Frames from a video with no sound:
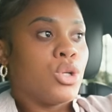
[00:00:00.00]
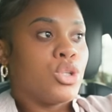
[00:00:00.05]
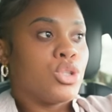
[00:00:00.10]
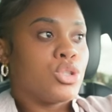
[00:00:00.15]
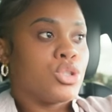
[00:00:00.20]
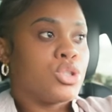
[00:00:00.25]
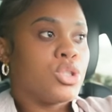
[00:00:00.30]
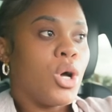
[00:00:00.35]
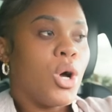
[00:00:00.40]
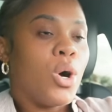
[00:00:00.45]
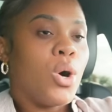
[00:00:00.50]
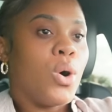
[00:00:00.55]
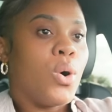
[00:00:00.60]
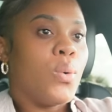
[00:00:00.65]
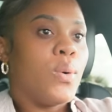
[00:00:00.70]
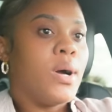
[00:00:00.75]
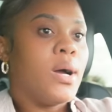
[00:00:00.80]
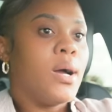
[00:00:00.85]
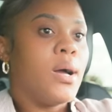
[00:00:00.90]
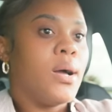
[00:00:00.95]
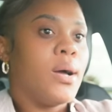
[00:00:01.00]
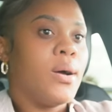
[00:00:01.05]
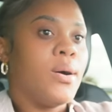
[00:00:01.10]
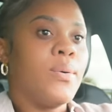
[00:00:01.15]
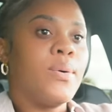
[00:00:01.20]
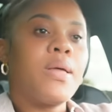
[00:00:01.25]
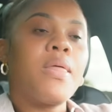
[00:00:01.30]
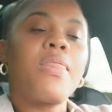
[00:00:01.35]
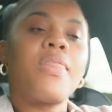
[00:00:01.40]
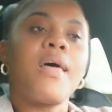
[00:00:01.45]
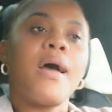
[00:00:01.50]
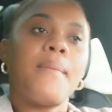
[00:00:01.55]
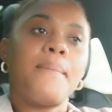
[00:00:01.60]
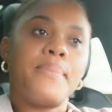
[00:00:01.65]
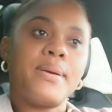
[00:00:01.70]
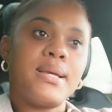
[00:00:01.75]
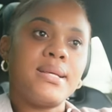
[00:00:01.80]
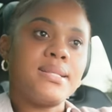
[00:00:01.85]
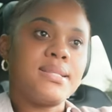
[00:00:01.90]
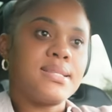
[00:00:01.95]
so with that
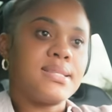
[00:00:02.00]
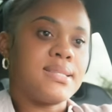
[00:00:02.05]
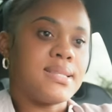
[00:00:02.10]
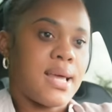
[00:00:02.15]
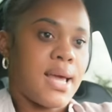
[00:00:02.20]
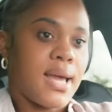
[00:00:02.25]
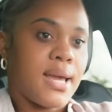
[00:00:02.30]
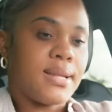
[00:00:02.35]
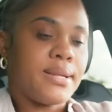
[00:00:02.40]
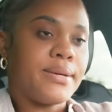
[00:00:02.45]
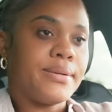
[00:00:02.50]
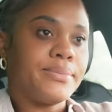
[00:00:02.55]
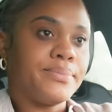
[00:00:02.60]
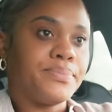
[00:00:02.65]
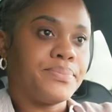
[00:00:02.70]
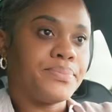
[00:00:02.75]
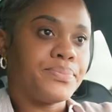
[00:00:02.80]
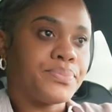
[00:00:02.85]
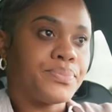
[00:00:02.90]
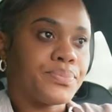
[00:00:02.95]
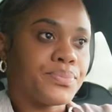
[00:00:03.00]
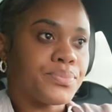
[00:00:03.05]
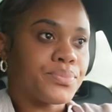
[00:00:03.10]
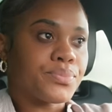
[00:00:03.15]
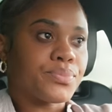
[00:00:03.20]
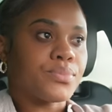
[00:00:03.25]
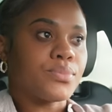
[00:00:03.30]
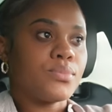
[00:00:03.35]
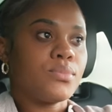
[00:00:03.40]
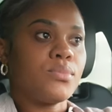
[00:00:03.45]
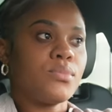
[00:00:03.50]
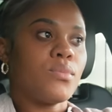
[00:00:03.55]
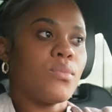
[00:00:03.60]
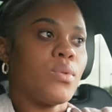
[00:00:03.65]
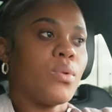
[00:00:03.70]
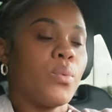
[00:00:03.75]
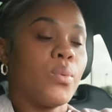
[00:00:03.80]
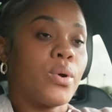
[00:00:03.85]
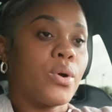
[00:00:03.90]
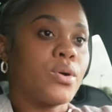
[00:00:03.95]
being said
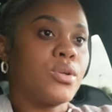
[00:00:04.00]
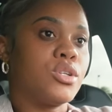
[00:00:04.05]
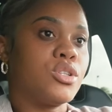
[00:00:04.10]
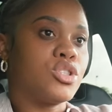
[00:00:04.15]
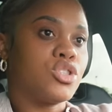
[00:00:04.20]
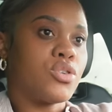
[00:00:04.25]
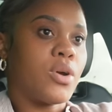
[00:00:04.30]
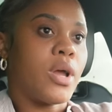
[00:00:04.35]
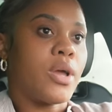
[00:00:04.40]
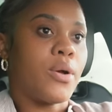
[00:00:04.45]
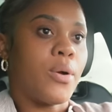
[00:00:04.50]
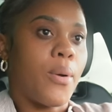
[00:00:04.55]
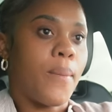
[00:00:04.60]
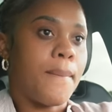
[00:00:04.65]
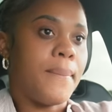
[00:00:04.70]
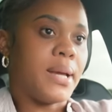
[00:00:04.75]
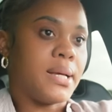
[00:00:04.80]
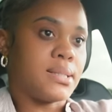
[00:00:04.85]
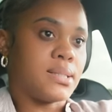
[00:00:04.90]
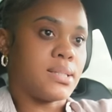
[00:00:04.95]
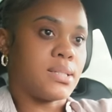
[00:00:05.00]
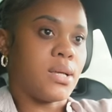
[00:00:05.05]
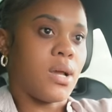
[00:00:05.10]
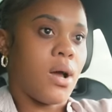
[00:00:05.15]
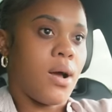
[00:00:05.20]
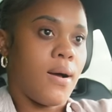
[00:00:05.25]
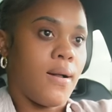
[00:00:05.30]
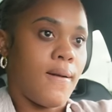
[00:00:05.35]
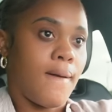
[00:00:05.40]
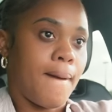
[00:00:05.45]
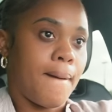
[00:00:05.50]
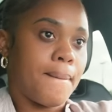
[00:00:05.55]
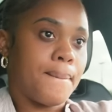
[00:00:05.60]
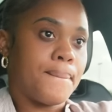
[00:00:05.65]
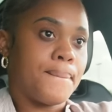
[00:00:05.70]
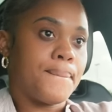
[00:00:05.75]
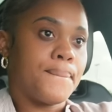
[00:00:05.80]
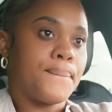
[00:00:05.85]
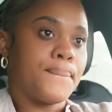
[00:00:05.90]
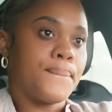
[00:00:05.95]
we're gonna try our best y'all
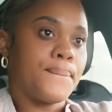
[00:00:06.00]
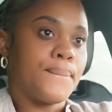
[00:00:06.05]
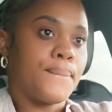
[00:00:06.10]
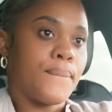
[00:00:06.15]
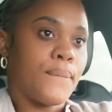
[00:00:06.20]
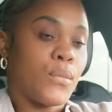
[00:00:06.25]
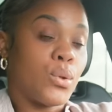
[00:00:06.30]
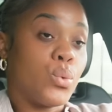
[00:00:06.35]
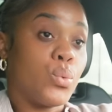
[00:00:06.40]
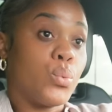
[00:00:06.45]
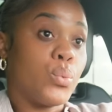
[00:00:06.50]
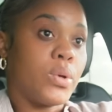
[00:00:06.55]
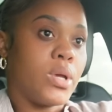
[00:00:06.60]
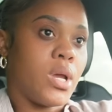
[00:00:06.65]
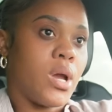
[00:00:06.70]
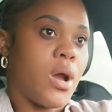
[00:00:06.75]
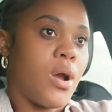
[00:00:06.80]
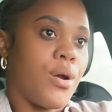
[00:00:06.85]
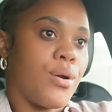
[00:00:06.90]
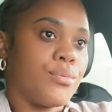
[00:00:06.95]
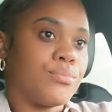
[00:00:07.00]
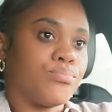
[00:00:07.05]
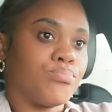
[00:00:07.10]
yeah